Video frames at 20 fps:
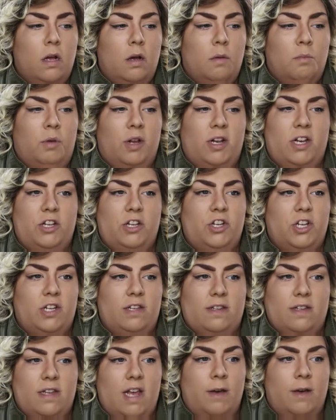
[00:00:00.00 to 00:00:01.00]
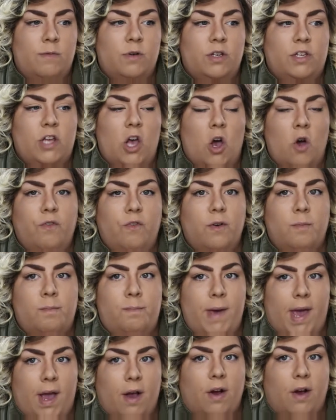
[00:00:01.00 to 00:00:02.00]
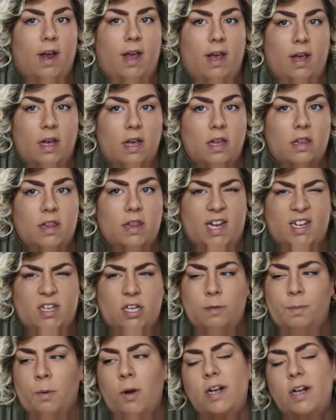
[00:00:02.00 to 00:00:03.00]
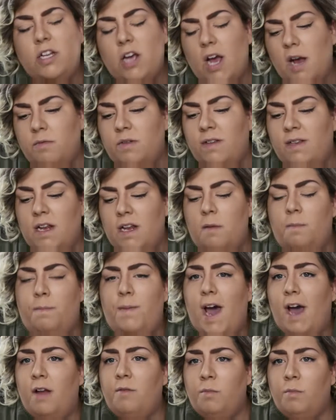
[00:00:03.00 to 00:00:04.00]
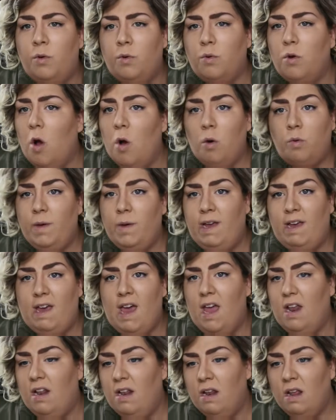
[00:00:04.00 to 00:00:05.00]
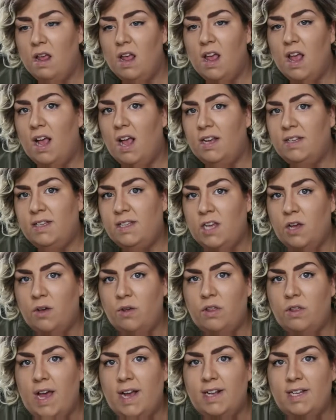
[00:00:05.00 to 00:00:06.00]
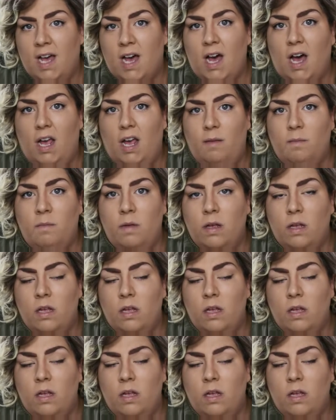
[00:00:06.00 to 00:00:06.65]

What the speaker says: But it was overbearing. Like, to the point I was in a bad mood all weekend until that time.